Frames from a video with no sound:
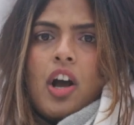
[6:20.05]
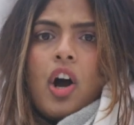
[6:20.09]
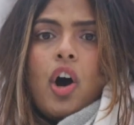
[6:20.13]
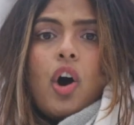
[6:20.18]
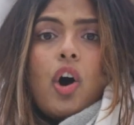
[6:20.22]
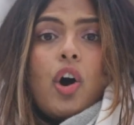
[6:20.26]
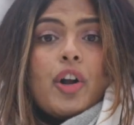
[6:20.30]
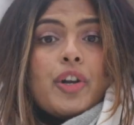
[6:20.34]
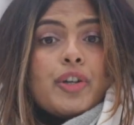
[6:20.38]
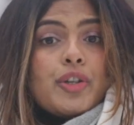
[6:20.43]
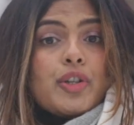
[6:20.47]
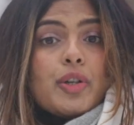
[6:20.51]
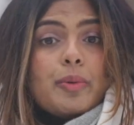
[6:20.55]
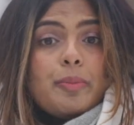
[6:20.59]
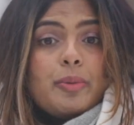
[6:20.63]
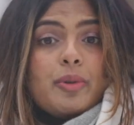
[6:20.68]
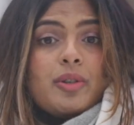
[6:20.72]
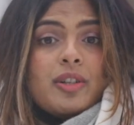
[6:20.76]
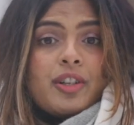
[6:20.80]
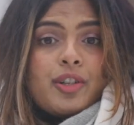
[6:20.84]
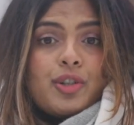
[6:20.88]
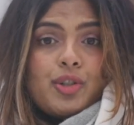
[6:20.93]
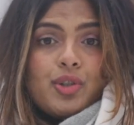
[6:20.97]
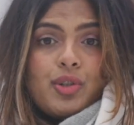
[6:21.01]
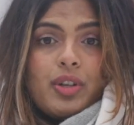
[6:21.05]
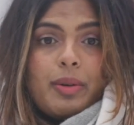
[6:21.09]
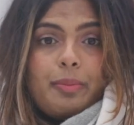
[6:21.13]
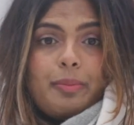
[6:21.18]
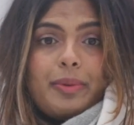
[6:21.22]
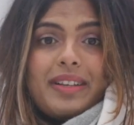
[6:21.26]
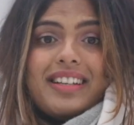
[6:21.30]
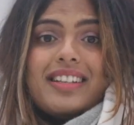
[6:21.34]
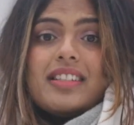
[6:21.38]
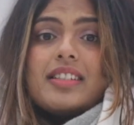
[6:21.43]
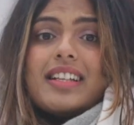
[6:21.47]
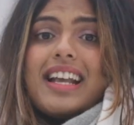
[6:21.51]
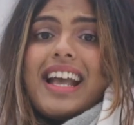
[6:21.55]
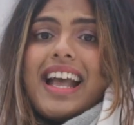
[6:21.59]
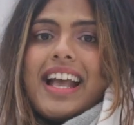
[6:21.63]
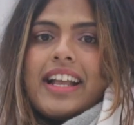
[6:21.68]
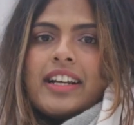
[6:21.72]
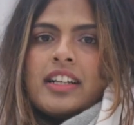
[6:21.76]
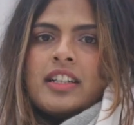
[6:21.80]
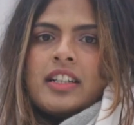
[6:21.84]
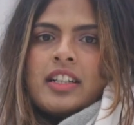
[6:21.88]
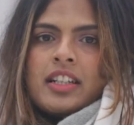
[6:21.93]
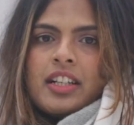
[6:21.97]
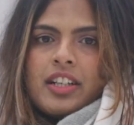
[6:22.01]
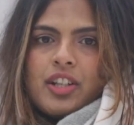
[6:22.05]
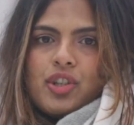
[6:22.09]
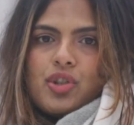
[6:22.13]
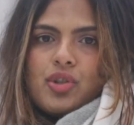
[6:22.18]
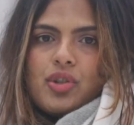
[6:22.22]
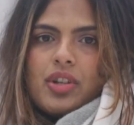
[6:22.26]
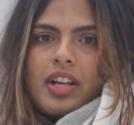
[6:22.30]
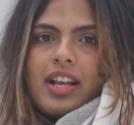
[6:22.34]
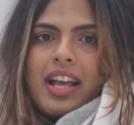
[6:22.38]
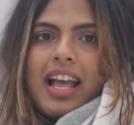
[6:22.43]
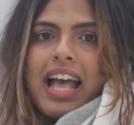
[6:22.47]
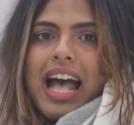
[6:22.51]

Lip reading: Entrepreneurship is encouraged,